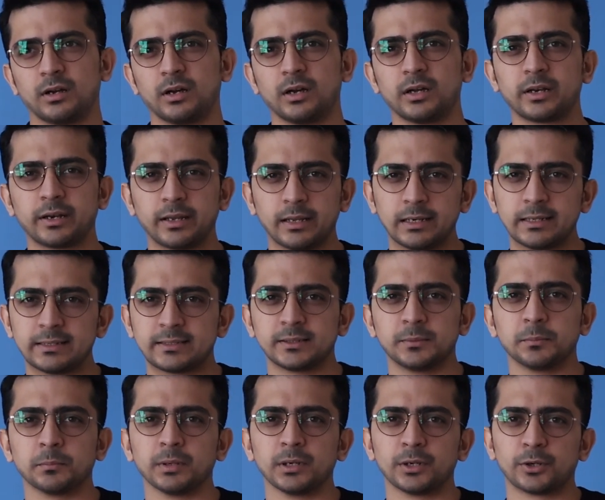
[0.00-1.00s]
a really
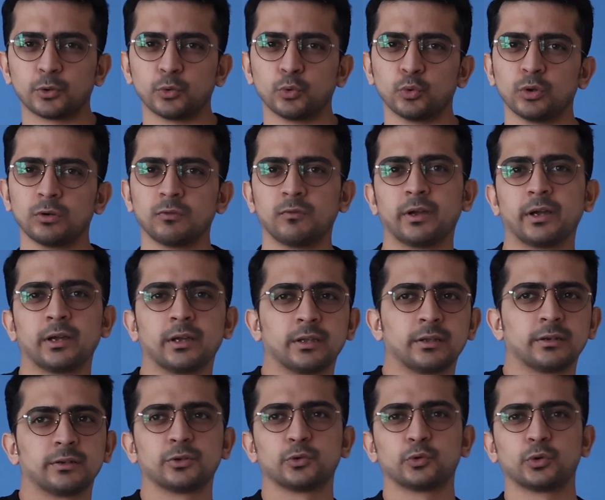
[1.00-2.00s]
simple tool
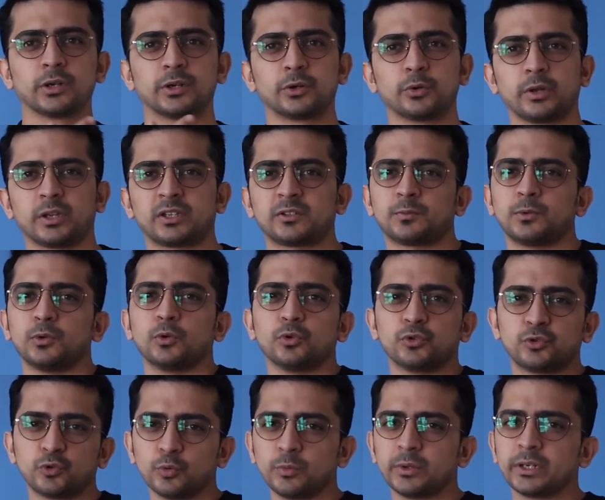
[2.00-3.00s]
where you get to explore
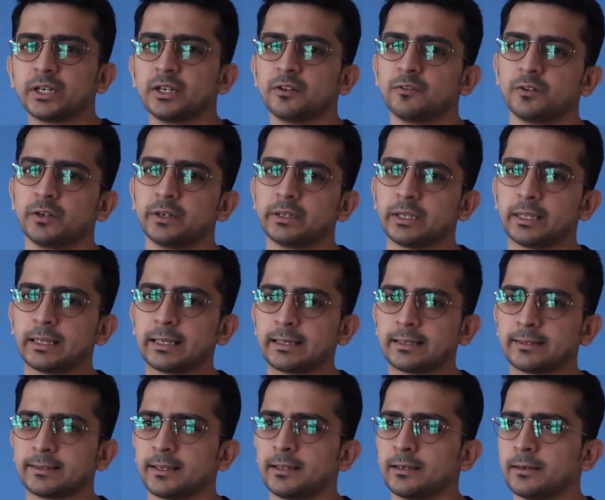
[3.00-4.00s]
so many different
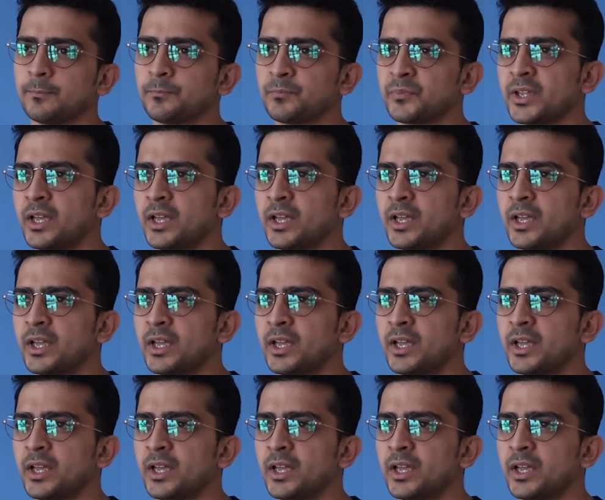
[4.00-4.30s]
things, and